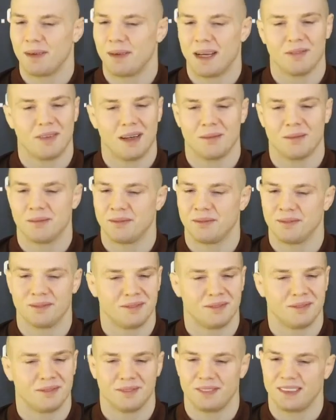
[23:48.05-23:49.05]
I'm
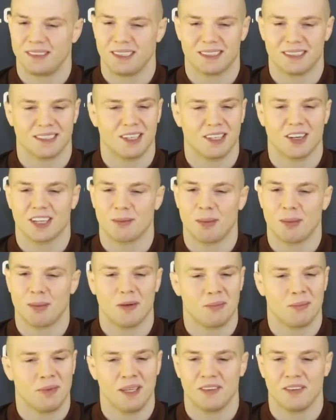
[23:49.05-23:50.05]
just talk
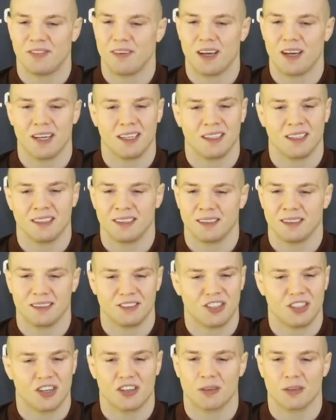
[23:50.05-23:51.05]
about me fighting
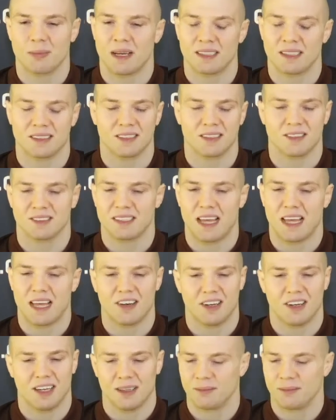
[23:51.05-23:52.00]
Jack Hermansson on Saturday.